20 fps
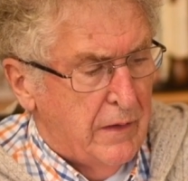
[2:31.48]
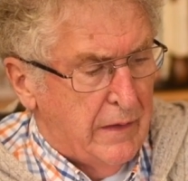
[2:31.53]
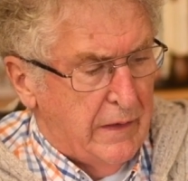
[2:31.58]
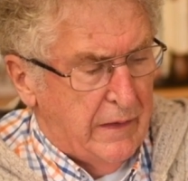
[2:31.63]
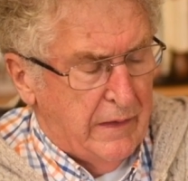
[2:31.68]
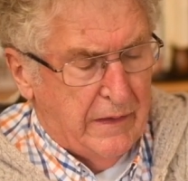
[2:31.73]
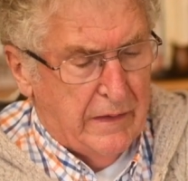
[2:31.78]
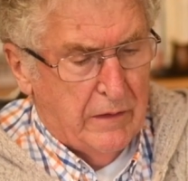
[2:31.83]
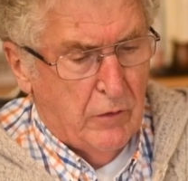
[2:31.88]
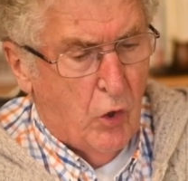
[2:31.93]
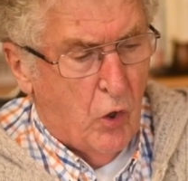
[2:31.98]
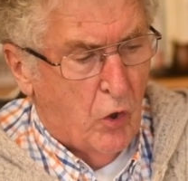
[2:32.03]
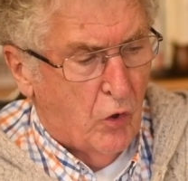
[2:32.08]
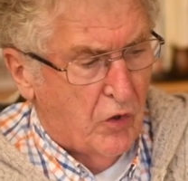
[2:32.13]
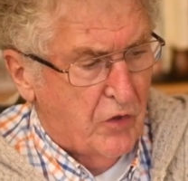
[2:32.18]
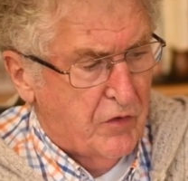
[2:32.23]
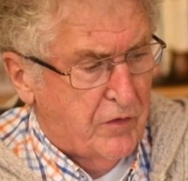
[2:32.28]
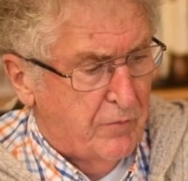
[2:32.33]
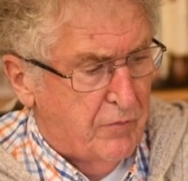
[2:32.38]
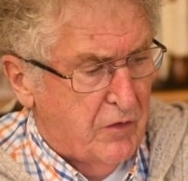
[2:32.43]
in
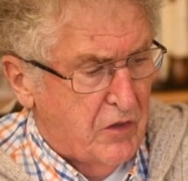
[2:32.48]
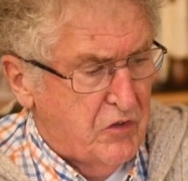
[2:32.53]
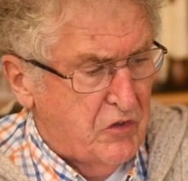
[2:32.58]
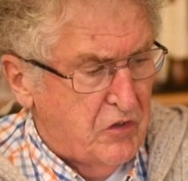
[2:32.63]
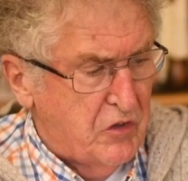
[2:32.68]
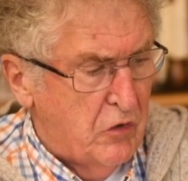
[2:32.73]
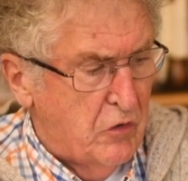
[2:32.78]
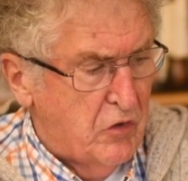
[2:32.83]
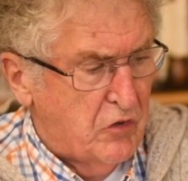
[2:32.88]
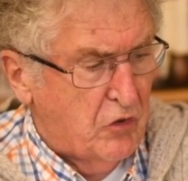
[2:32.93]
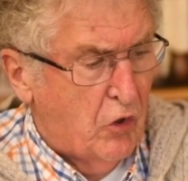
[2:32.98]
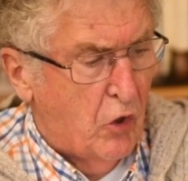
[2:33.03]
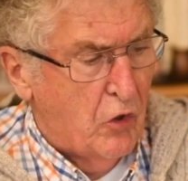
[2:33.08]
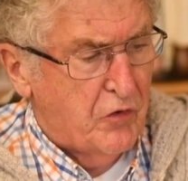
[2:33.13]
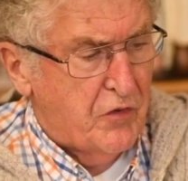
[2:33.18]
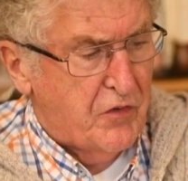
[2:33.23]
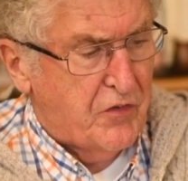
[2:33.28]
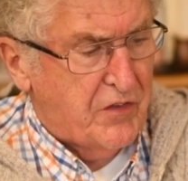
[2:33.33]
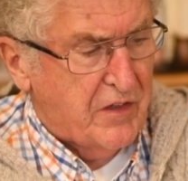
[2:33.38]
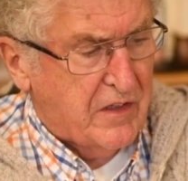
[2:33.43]
August of this year. It's called
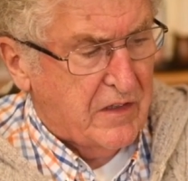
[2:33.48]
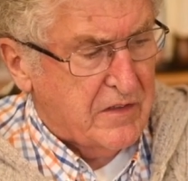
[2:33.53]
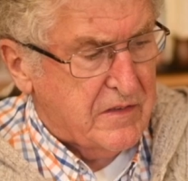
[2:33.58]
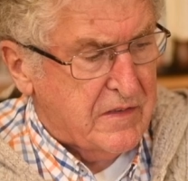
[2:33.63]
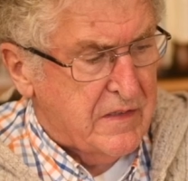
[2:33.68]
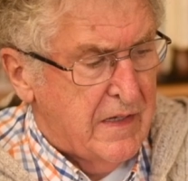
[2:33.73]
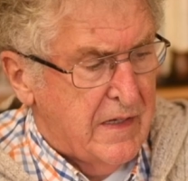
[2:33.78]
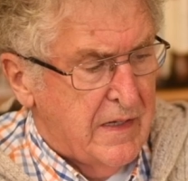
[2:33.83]
the 6th